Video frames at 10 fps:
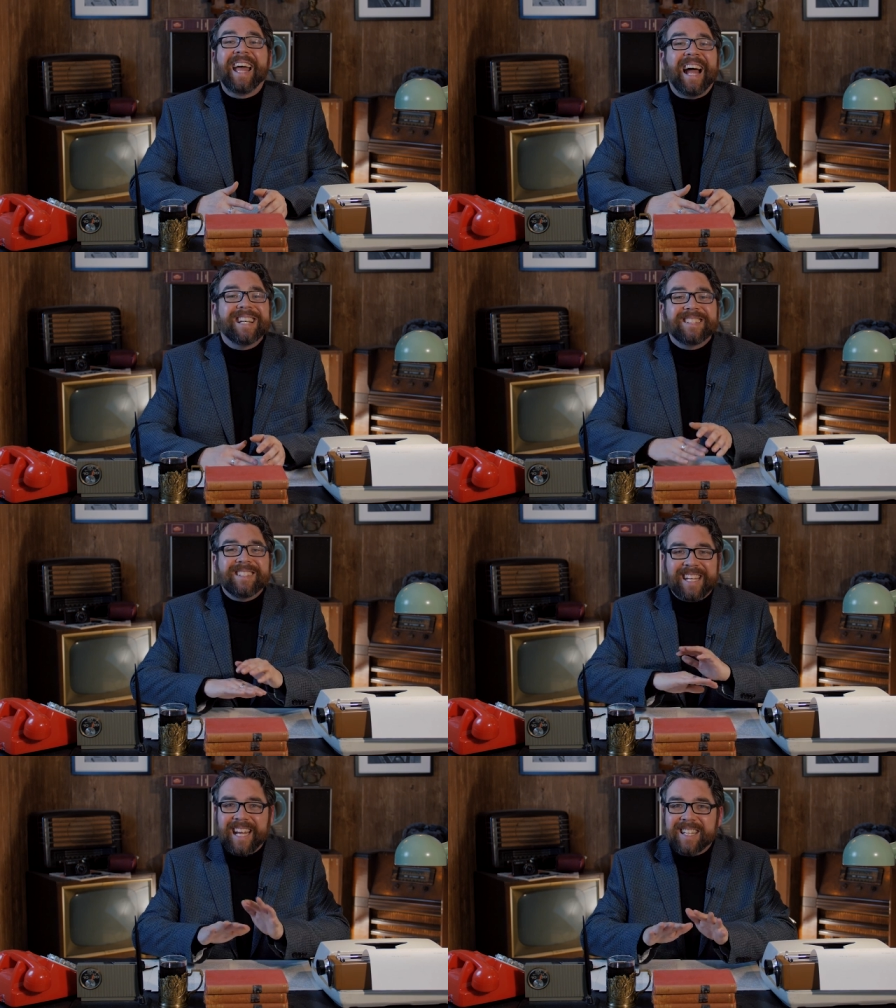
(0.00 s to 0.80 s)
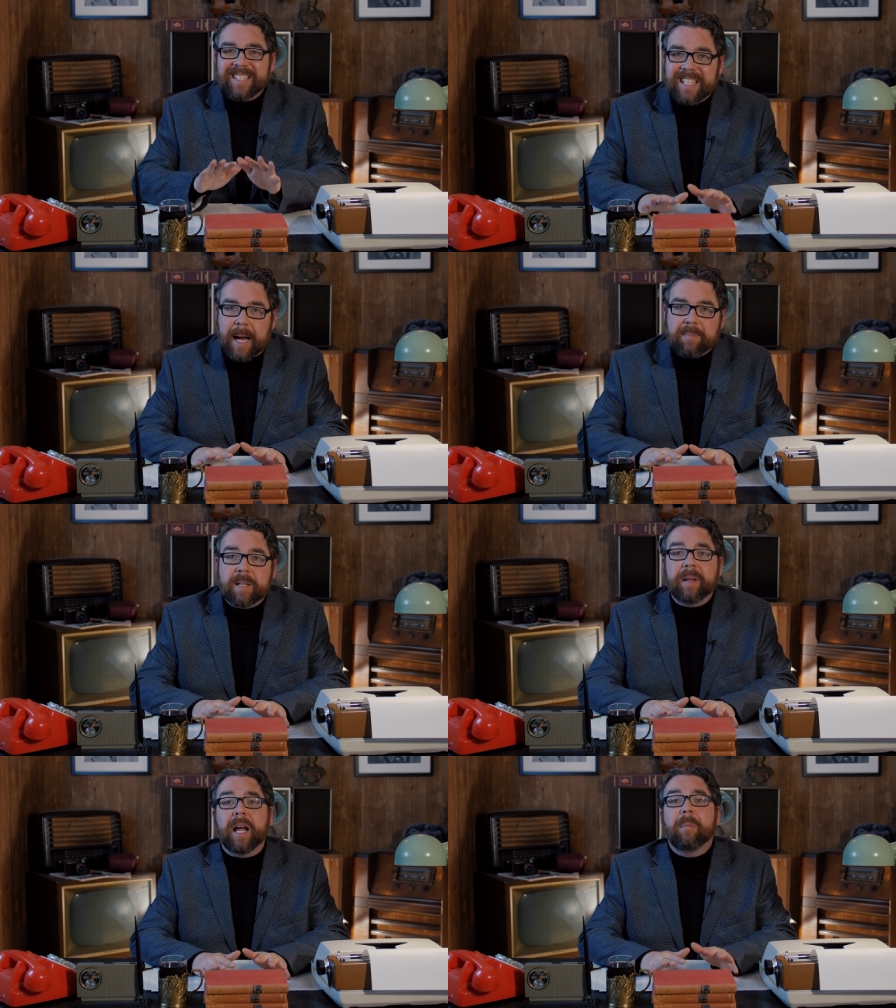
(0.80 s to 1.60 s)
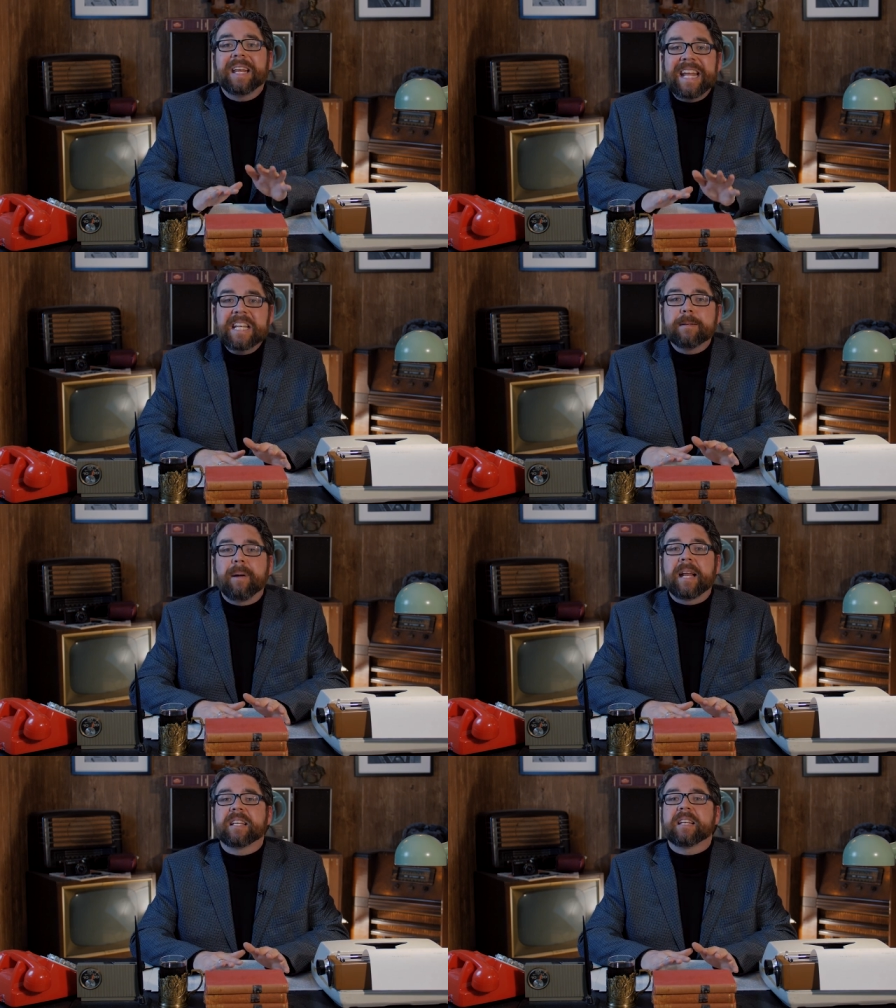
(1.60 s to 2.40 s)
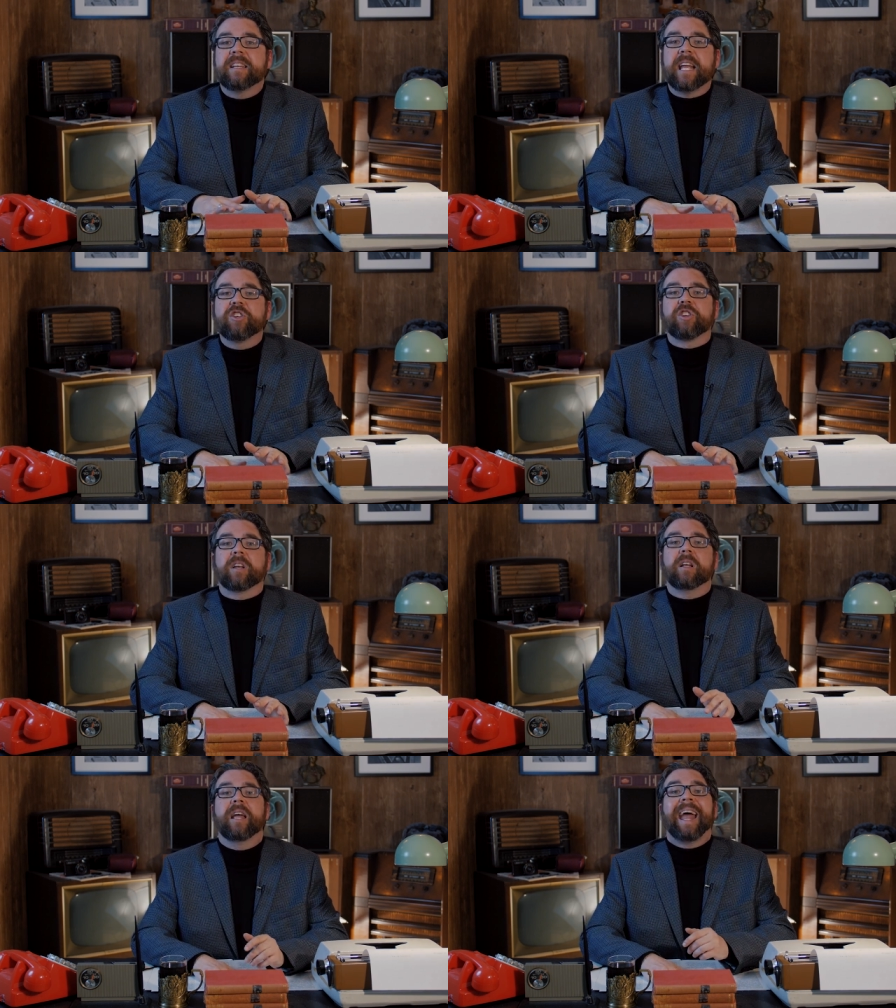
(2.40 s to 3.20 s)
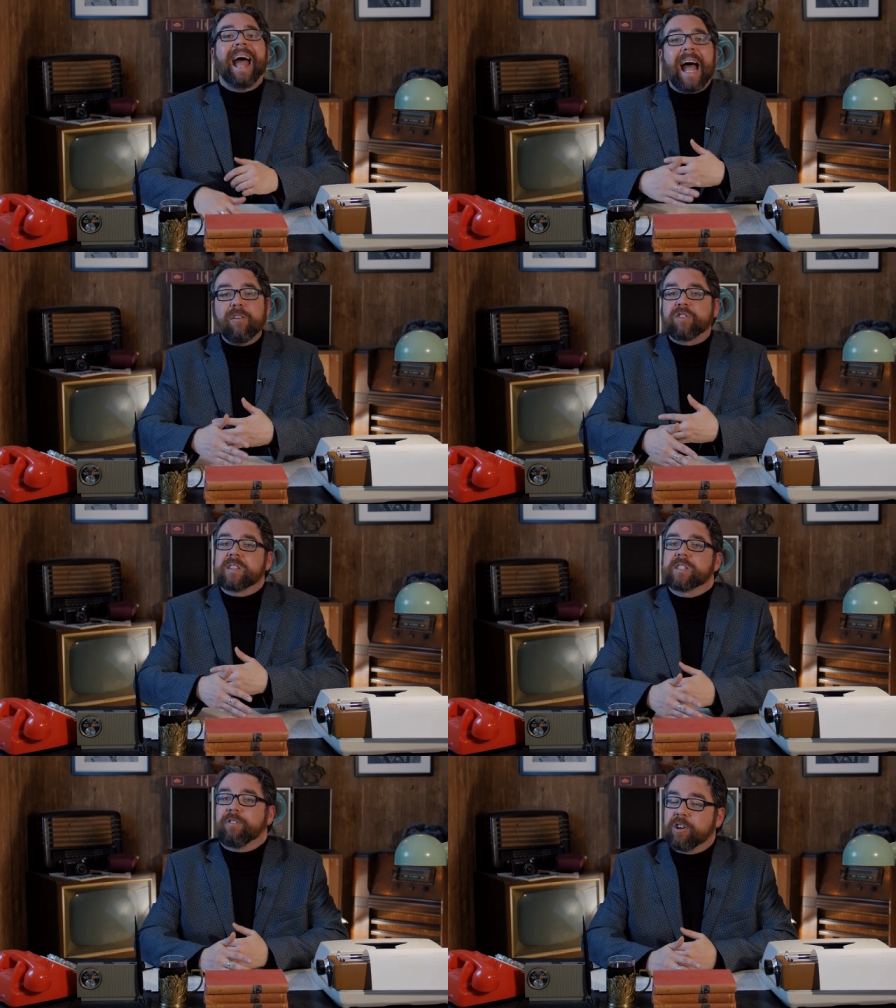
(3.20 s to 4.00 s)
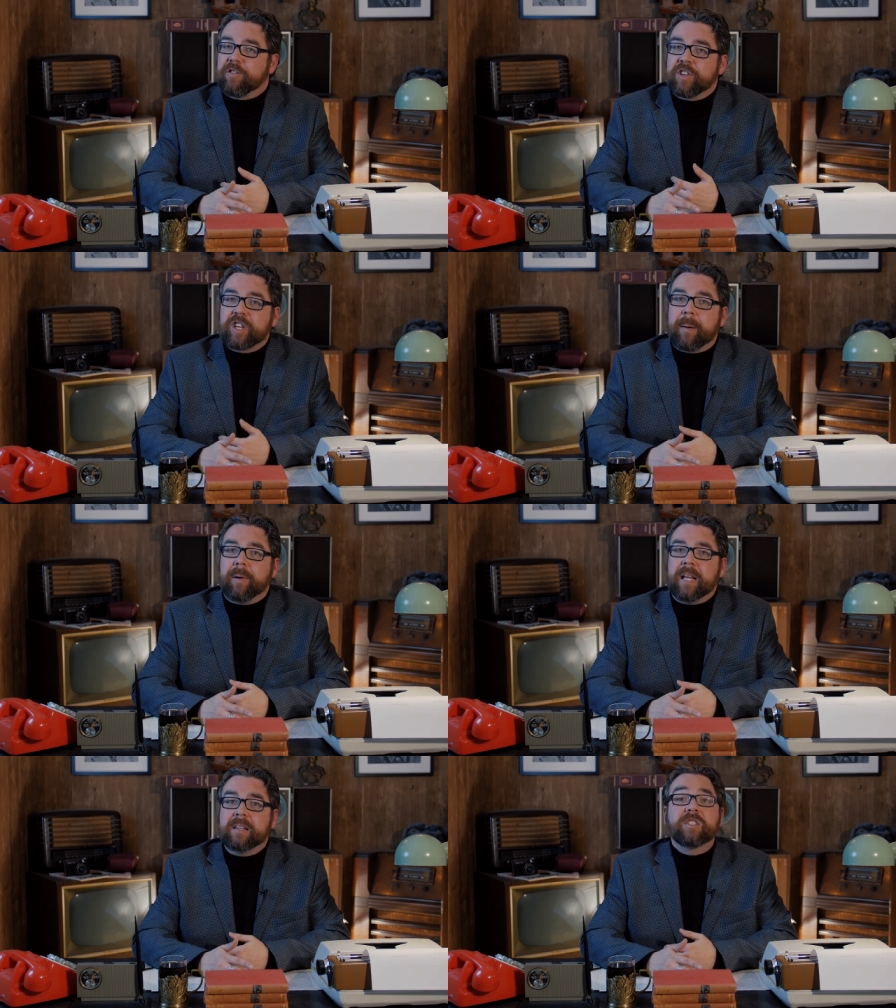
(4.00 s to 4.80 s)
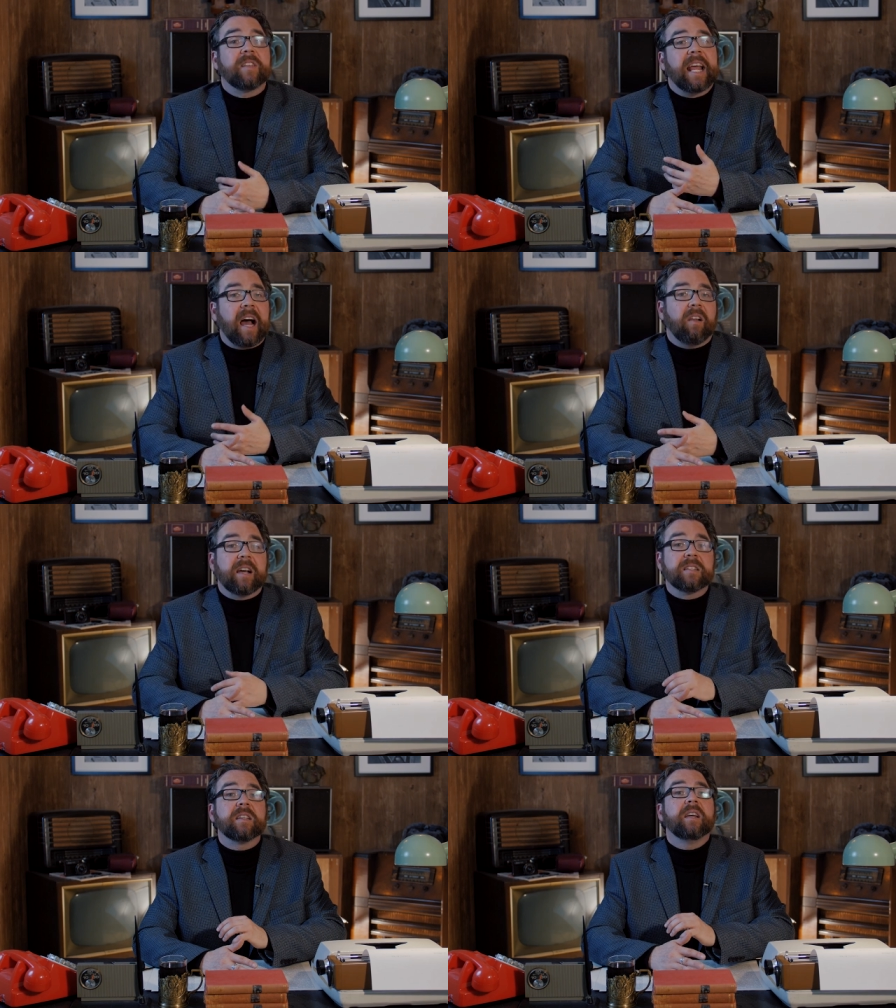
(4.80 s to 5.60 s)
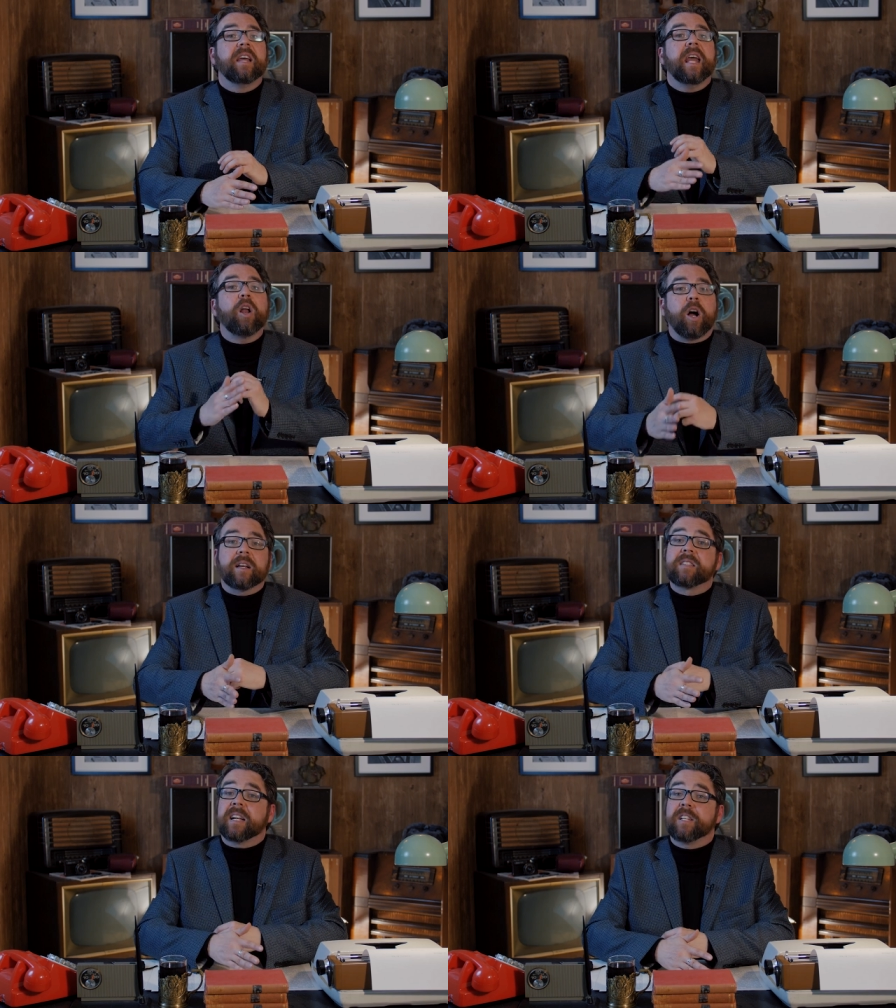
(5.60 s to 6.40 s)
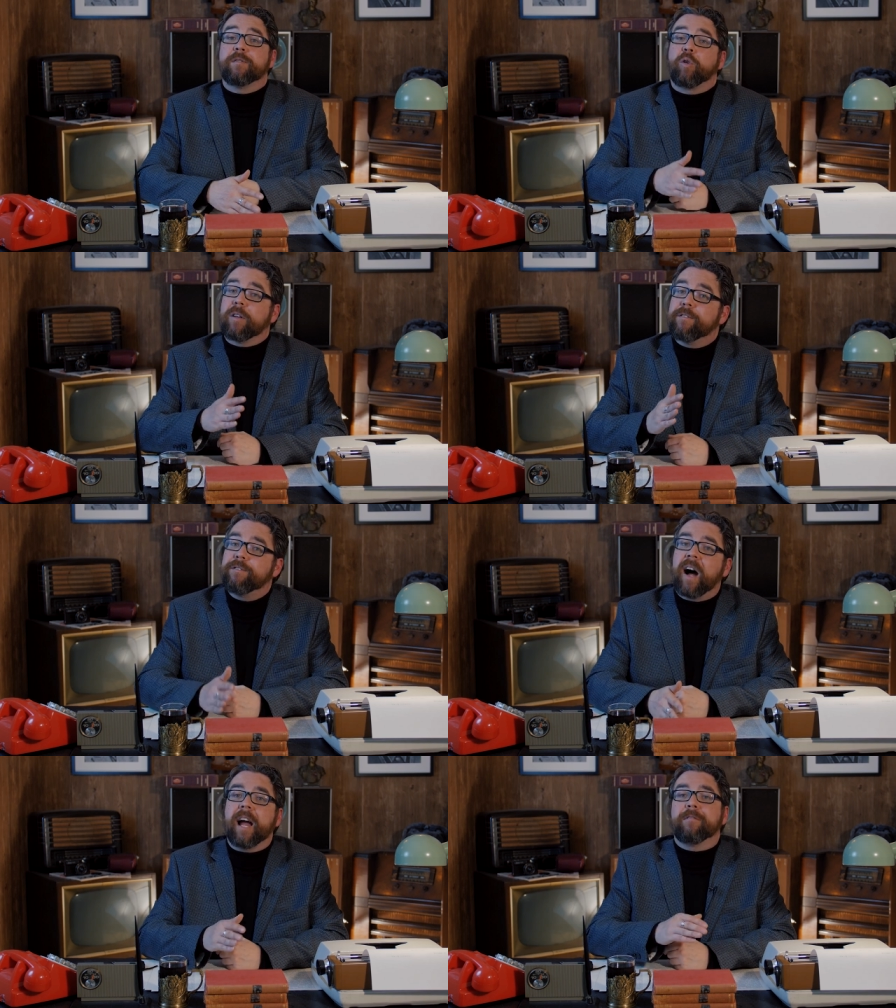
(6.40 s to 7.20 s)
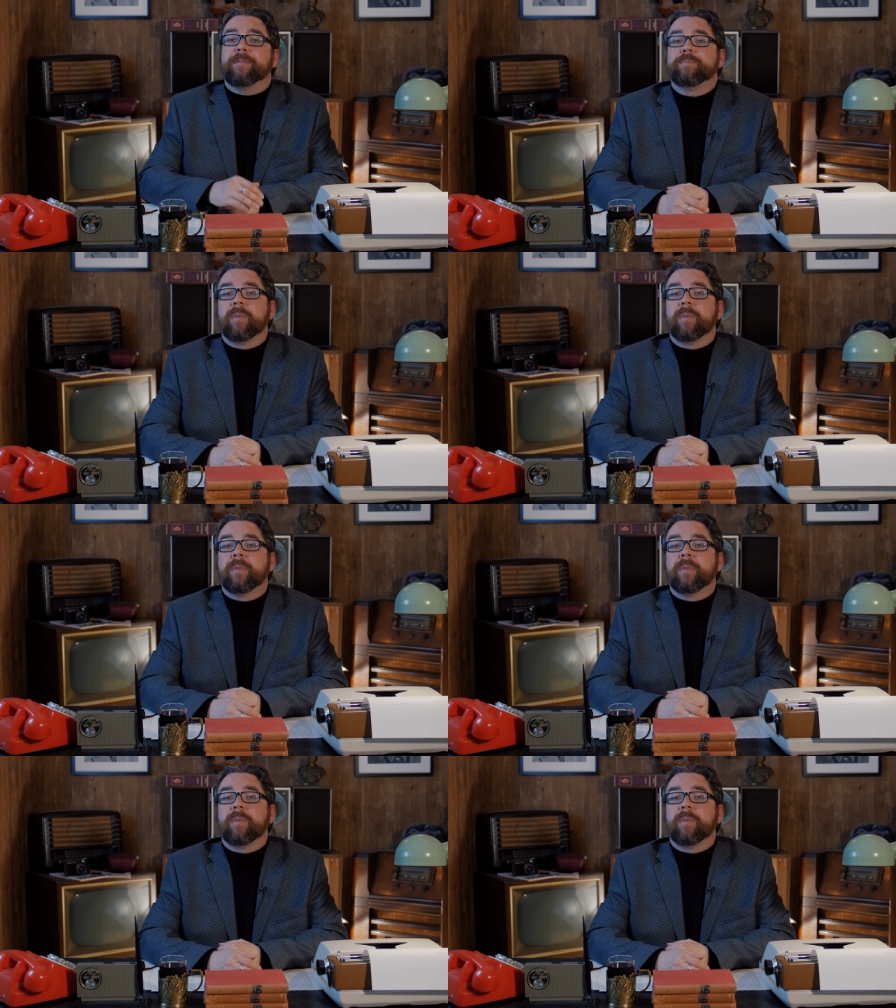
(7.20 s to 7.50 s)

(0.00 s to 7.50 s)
had taken steps to become an independent nation after the surrender of the Japanese to the Allies in August 1945.